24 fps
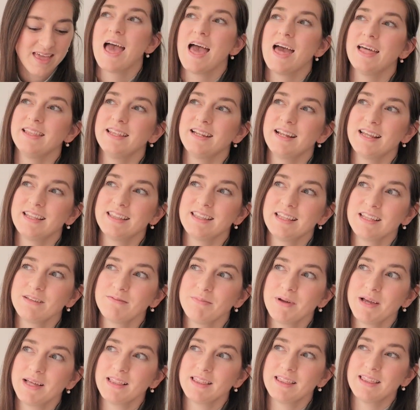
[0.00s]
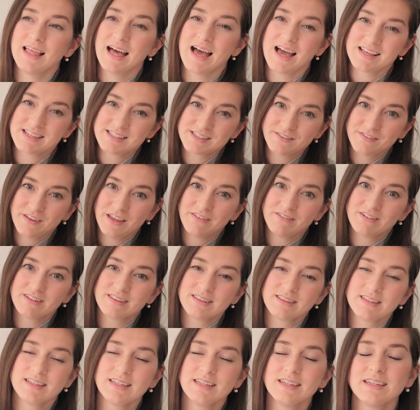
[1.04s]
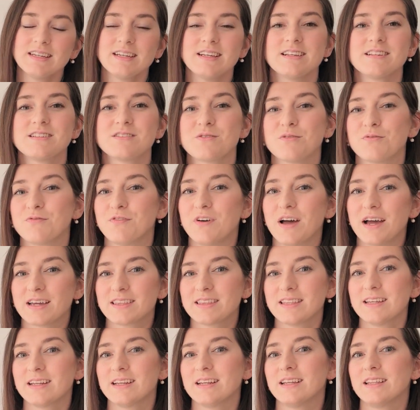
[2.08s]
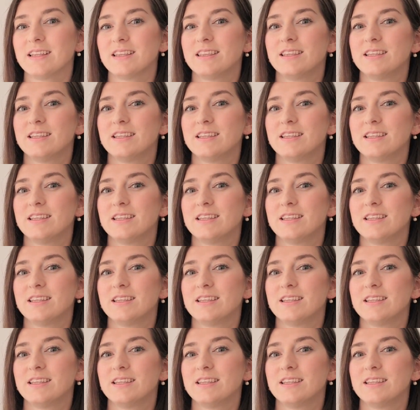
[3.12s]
And then I think my last favorite thing is the fact that